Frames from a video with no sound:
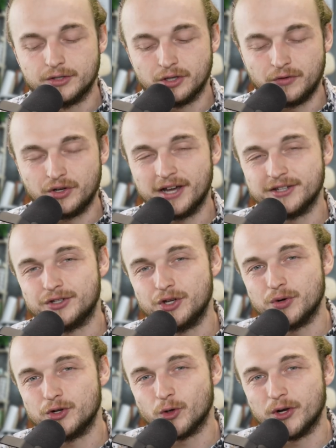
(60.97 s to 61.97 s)
So if you guys
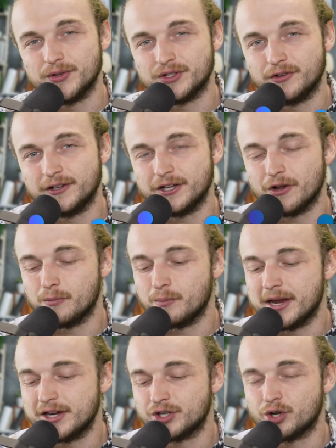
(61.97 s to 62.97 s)
do enjoy this video,
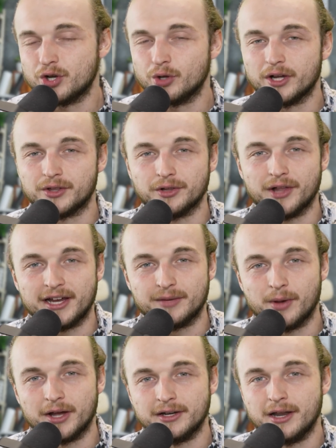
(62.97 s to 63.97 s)
make sure you click the like
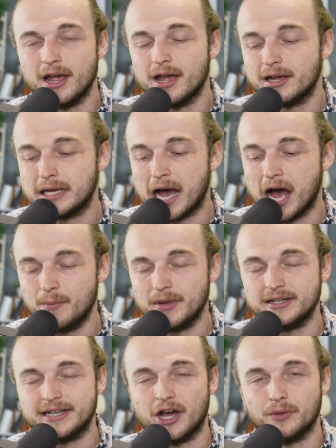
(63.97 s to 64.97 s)
button,
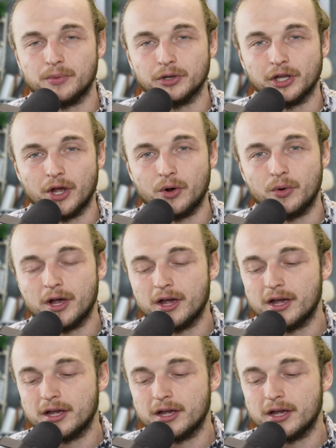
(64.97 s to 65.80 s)
comment down below,